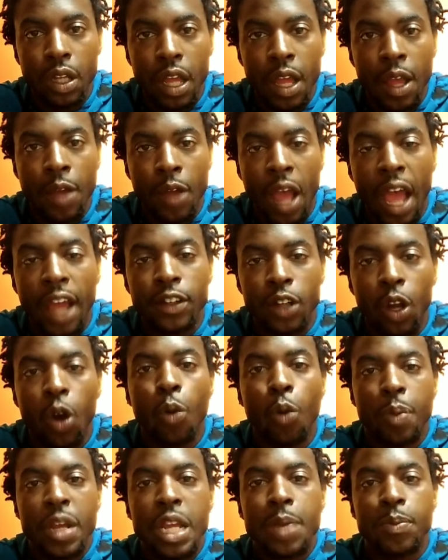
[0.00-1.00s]
And I
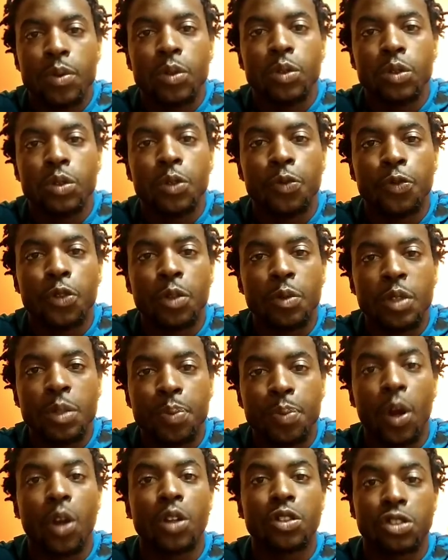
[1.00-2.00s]
know people, you feel me,
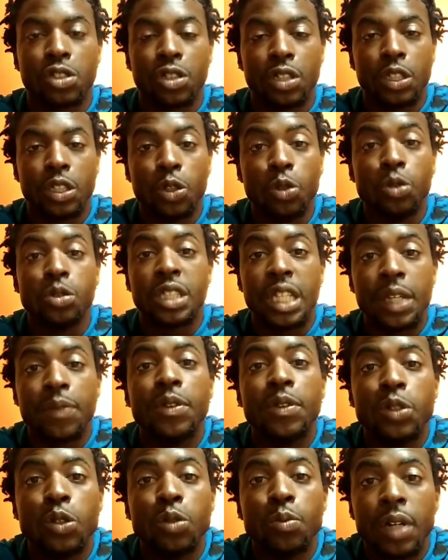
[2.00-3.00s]
personally, who's
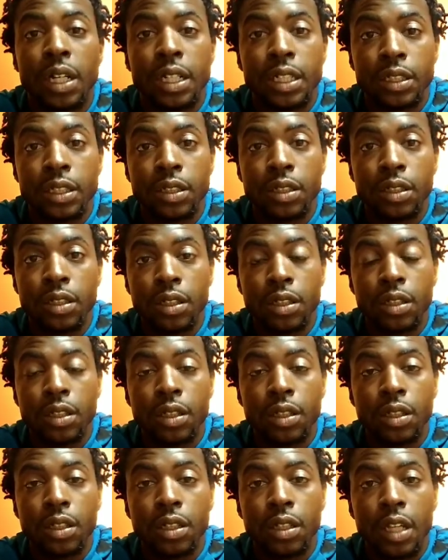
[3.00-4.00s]
giving you money.
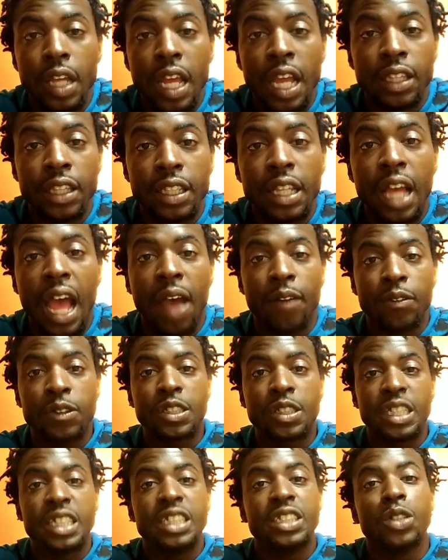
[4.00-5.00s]
And I've
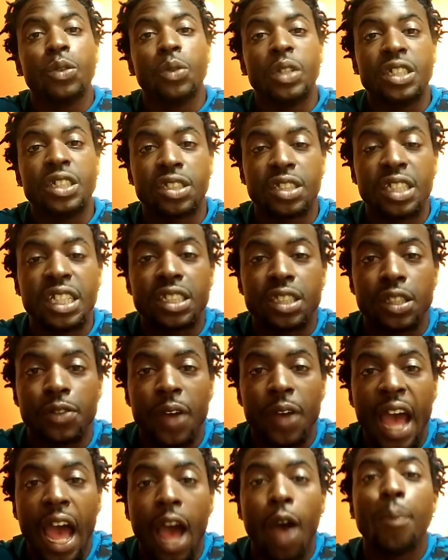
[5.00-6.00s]
seen the receipts
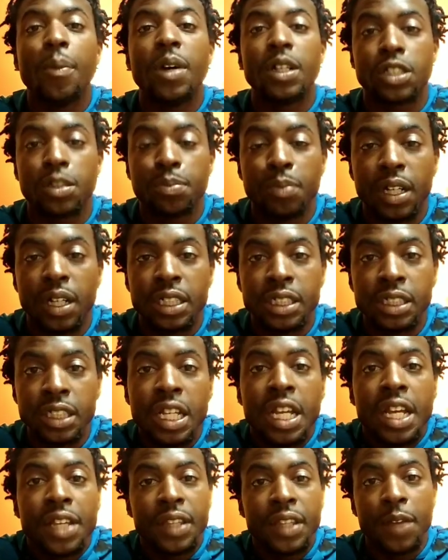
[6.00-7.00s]
of how much
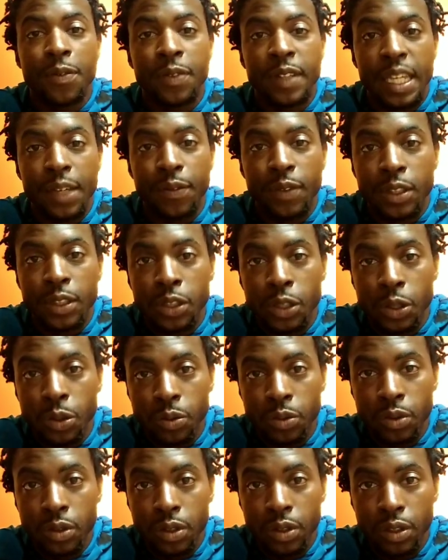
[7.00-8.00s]
money they've given
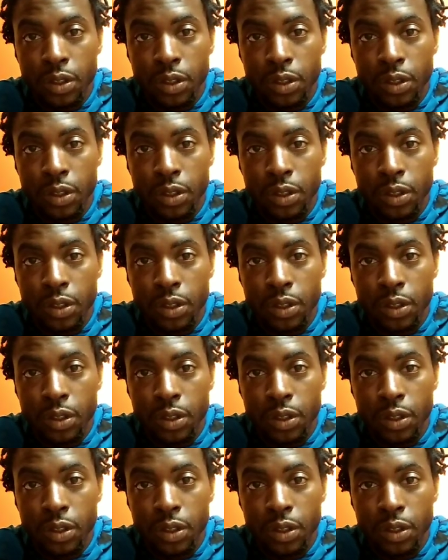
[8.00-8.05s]
you.